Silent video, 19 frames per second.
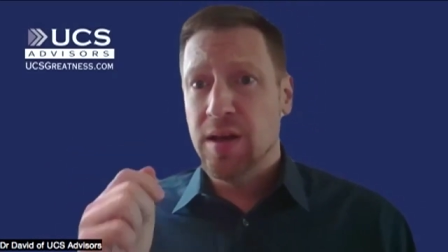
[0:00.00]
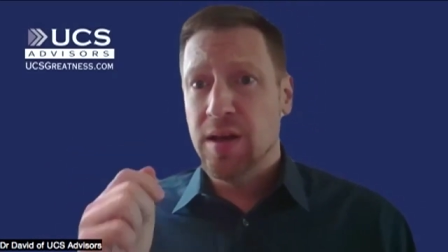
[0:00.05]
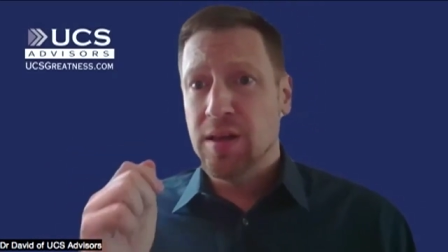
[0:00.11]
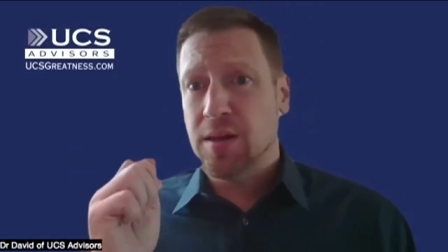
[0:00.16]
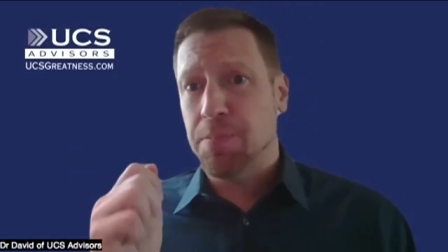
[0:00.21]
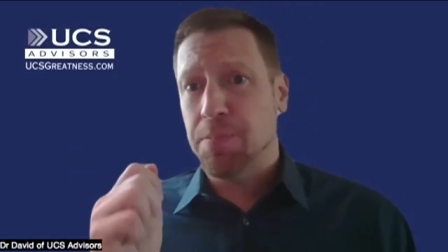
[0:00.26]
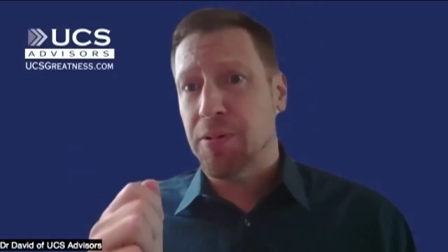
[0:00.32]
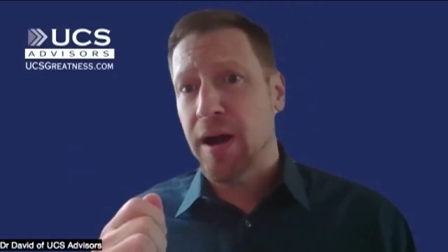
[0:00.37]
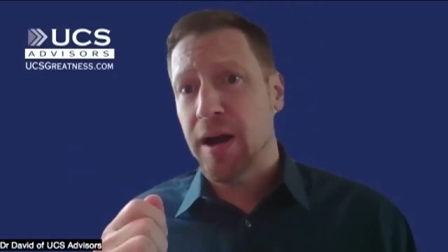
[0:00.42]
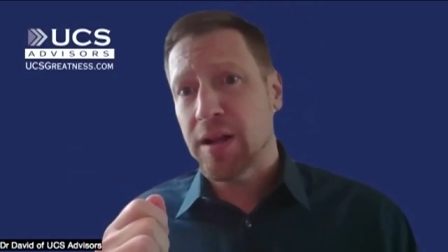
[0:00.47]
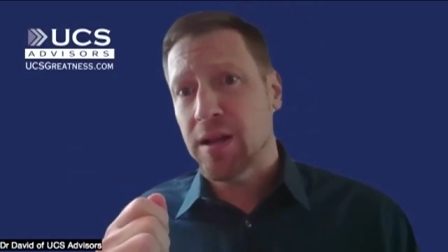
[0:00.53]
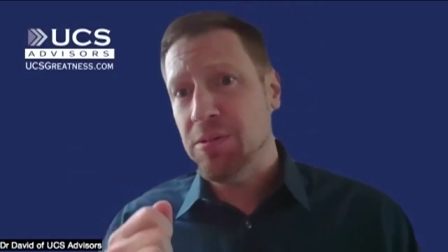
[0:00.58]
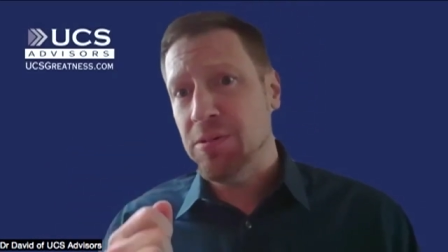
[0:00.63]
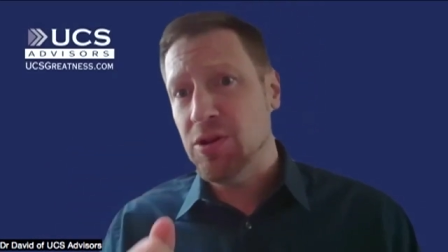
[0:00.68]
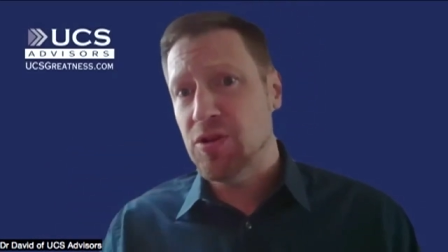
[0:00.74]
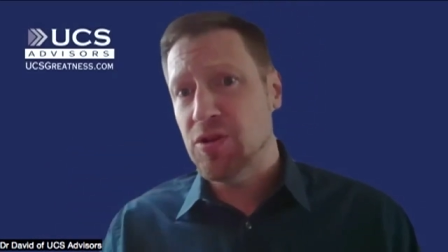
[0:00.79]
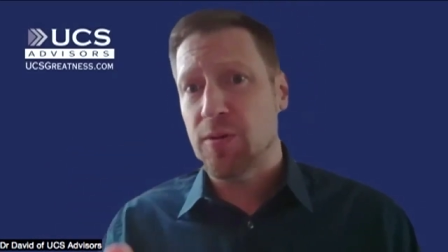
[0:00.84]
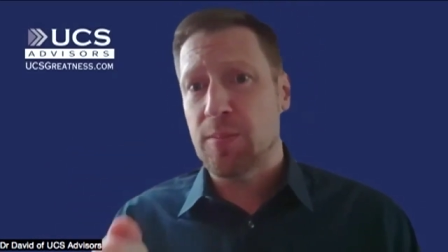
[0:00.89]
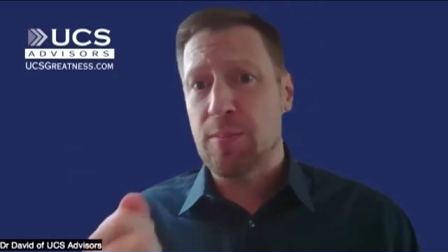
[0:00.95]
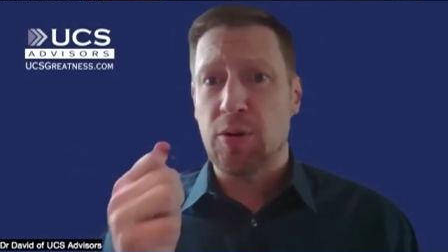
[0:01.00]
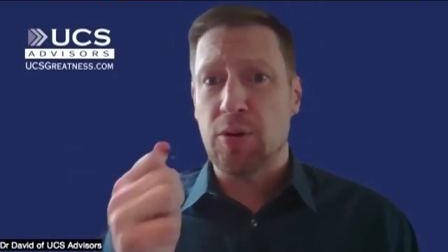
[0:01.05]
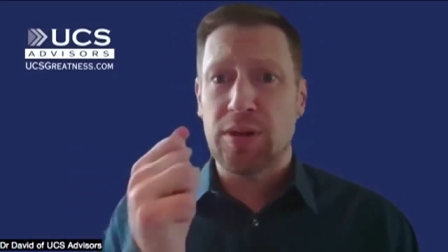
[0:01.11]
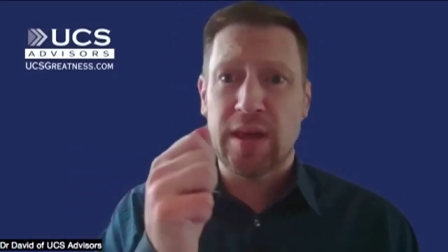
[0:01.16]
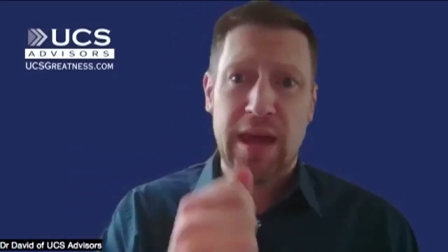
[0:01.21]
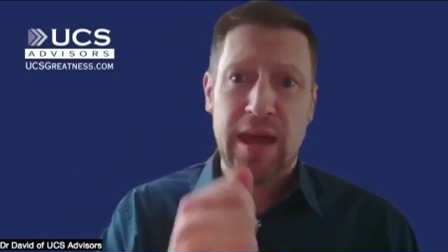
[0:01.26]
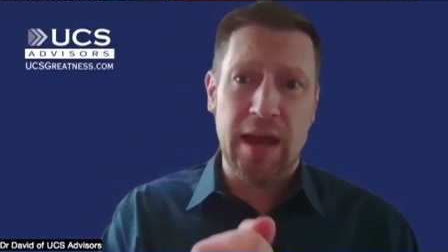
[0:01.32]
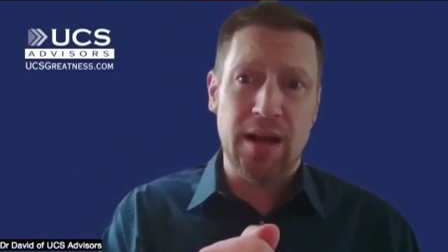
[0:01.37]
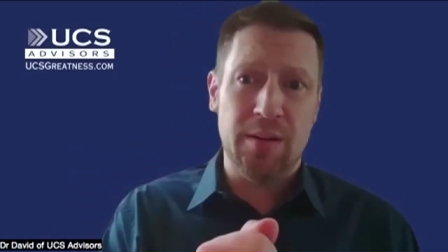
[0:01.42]
The product can be used for both
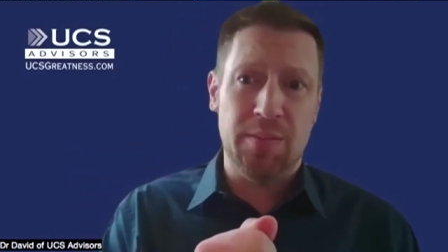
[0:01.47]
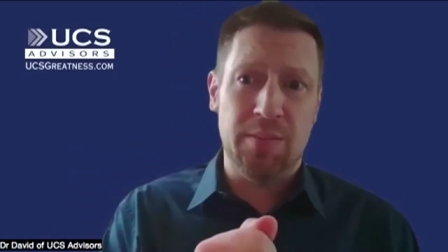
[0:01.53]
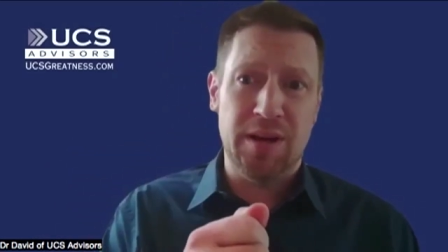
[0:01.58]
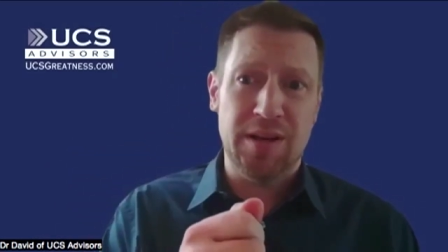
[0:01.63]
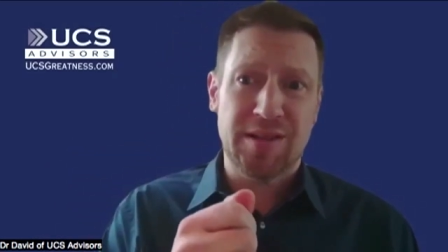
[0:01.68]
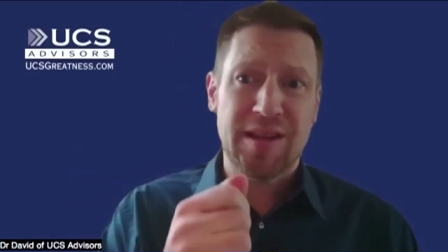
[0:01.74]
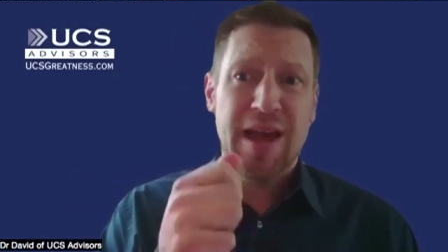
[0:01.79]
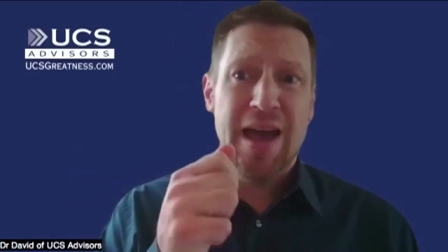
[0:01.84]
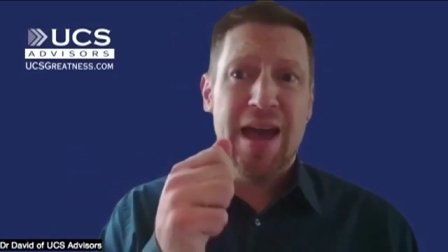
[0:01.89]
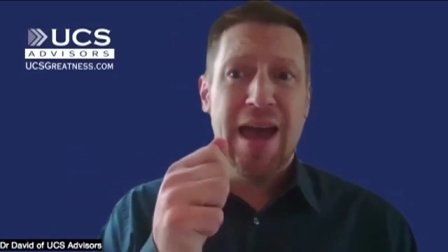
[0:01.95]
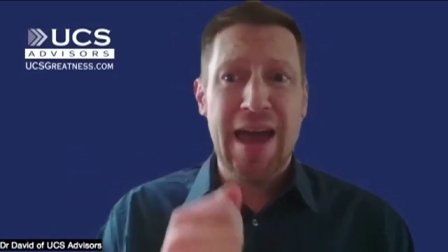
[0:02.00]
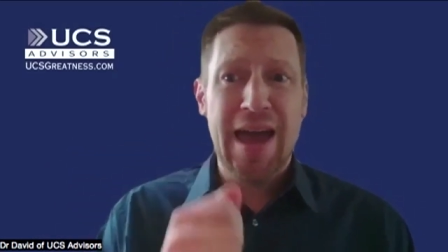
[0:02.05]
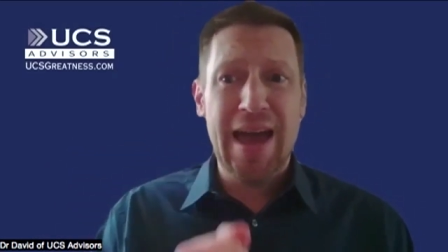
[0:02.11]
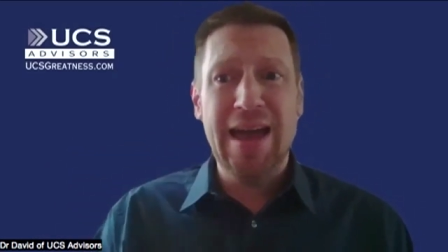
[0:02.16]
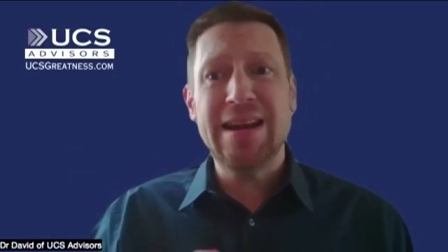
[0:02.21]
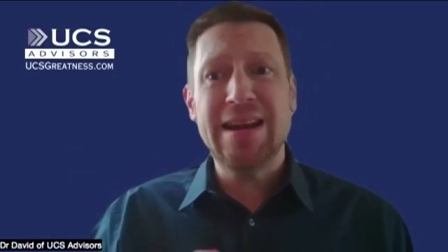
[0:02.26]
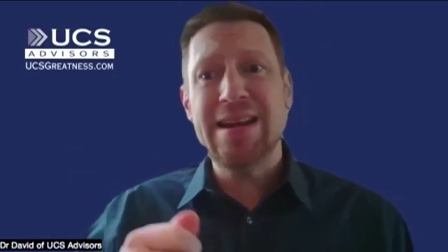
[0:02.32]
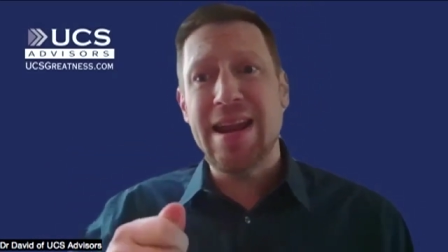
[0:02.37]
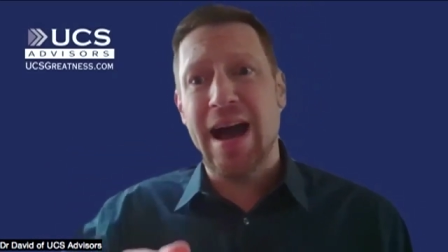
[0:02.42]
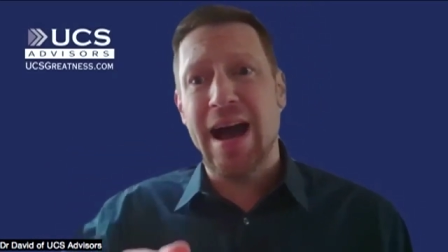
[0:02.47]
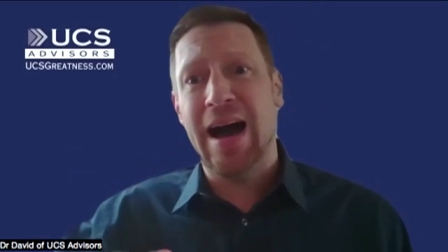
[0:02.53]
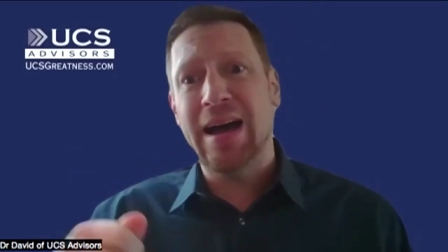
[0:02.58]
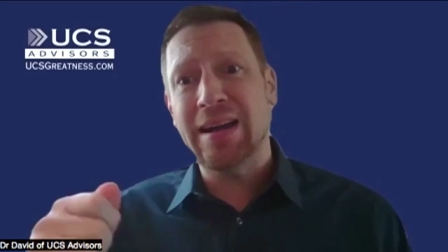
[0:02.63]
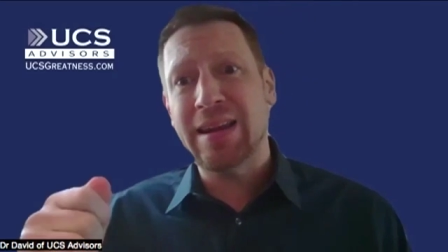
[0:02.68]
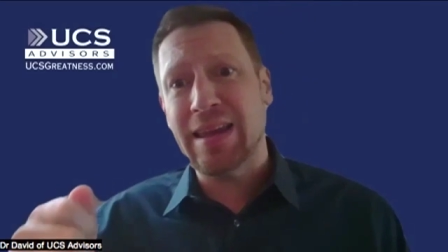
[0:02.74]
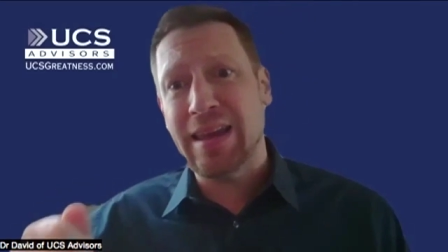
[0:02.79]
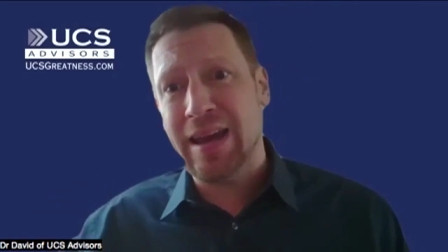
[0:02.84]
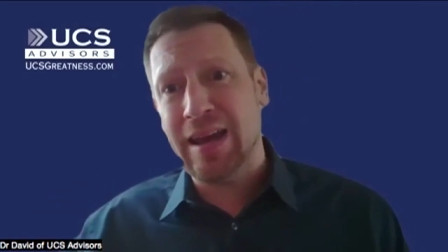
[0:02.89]
cannabis and
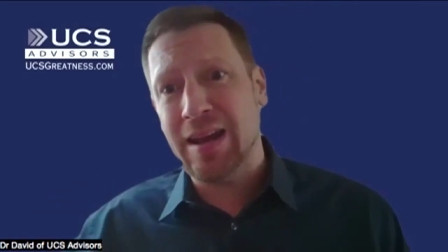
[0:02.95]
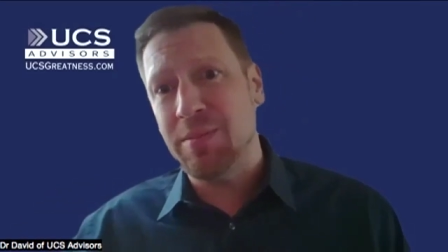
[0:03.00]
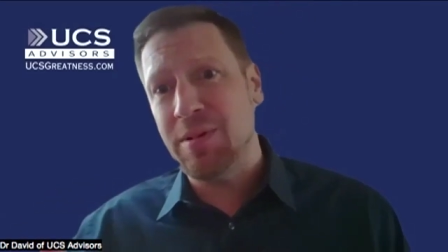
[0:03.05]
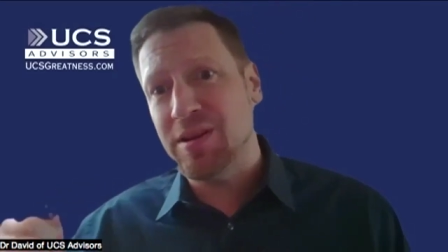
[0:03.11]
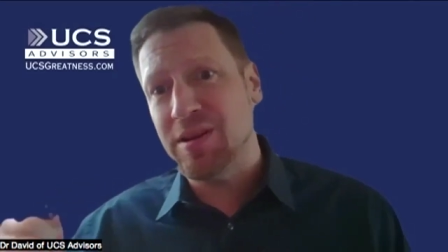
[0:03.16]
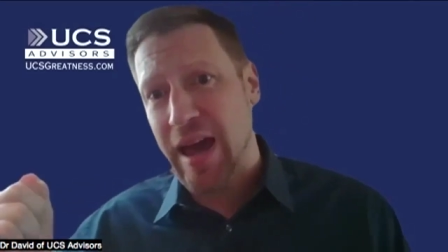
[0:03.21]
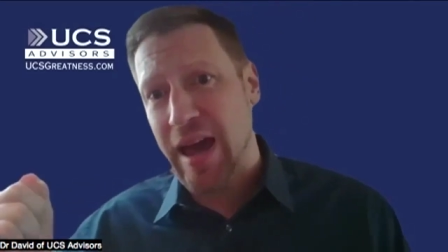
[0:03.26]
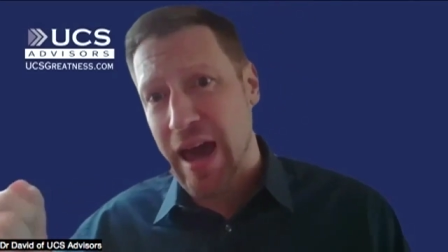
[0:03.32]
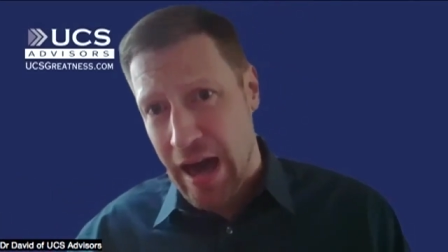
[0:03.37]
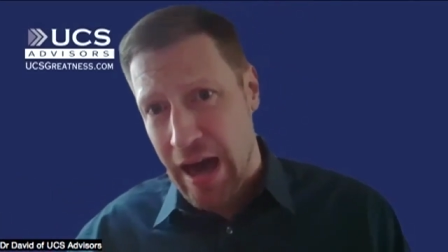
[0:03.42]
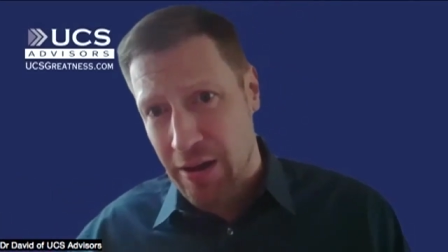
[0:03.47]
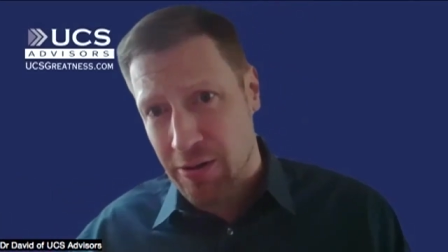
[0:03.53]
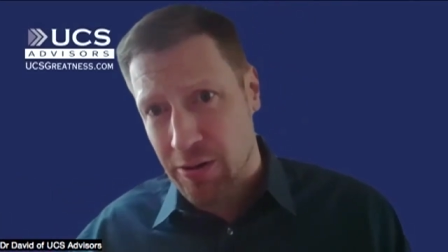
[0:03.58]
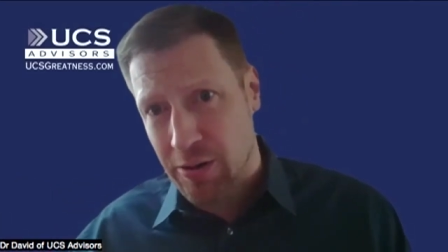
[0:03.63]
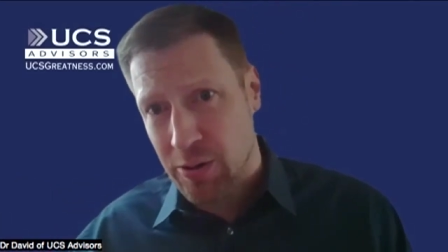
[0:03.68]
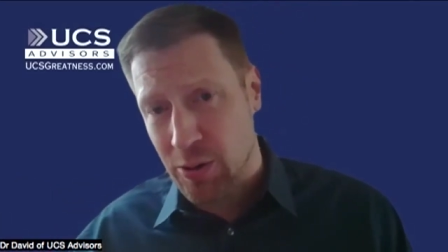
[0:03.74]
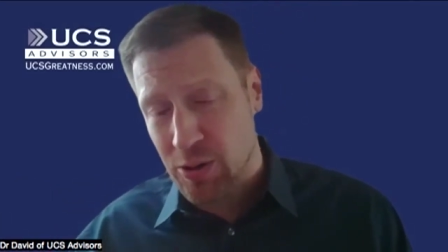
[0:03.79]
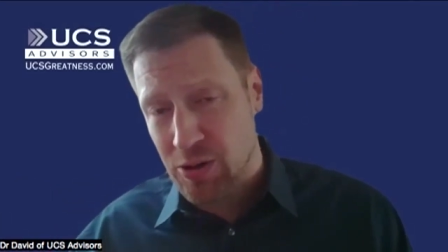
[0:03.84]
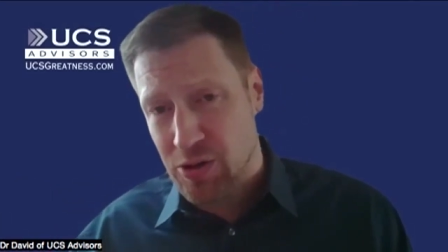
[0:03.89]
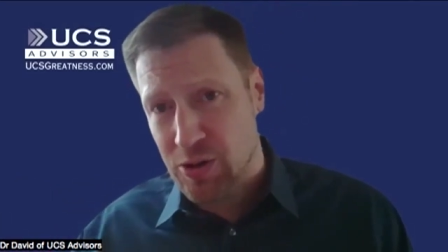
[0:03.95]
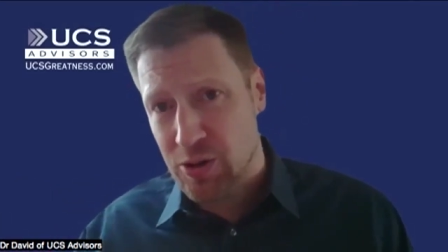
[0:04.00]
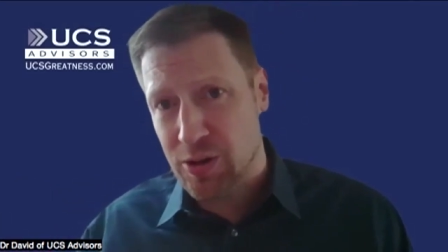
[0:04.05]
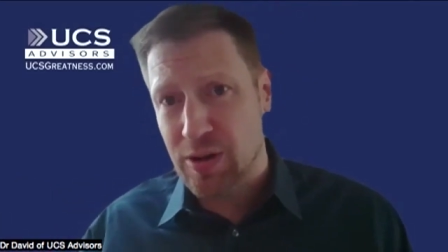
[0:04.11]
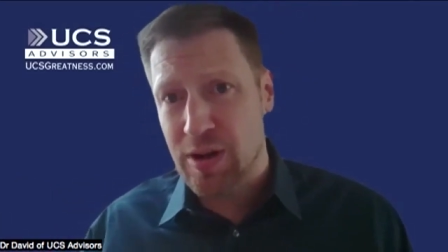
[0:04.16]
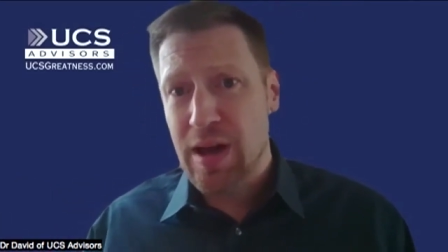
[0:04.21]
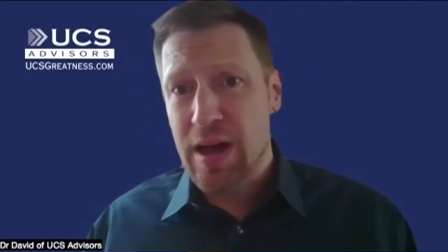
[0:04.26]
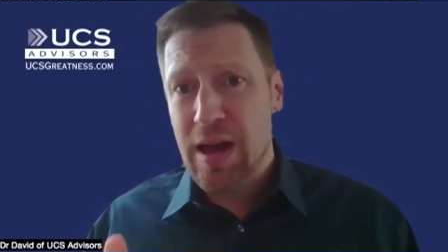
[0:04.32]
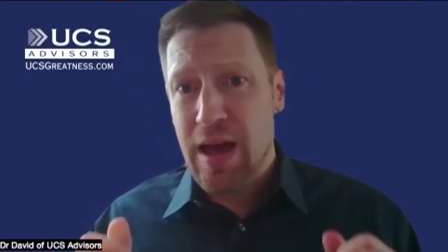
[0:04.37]
non-cannabis
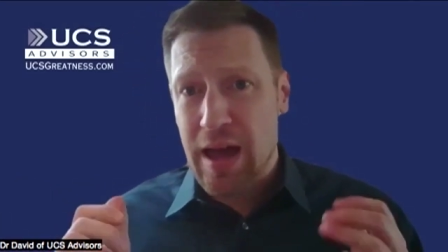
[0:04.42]
agriculture.